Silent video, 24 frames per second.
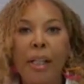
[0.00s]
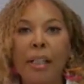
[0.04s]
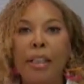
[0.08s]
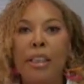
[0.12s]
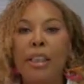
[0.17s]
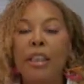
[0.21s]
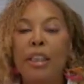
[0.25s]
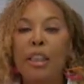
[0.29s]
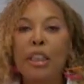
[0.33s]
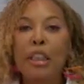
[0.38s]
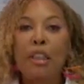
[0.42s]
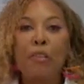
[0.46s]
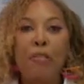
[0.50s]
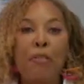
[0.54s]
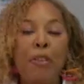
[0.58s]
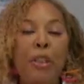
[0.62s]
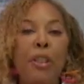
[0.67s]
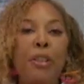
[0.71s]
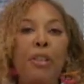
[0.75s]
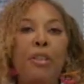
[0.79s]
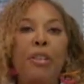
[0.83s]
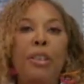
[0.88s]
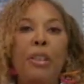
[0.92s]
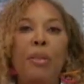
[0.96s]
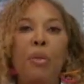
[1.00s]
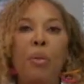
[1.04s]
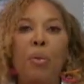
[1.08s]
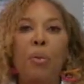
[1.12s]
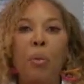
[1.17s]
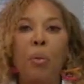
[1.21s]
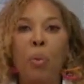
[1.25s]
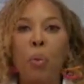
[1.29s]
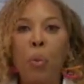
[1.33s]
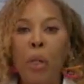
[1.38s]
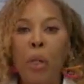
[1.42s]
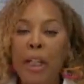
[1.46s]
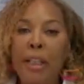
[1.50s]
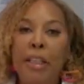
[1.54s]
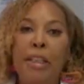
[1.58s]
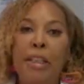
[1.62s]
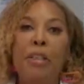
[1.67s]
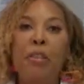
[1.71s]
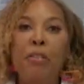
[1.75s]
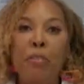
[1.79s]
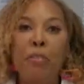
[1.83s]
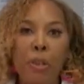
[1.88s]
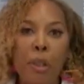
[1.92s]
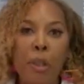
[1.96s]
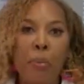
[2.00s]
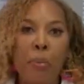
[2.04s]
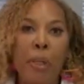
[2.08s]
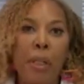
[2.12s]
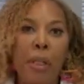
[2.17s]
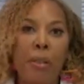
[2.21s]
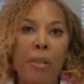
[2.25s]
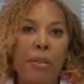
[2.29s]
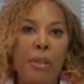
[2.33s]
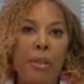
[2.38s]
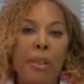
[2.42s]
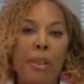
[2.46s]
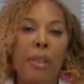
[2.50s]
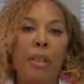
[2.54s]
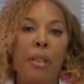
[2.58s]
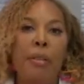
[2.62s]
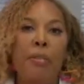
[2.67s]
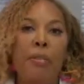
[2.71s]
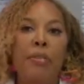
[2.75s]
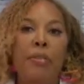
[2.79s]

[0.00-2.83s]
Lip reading: She just feels way different about herself.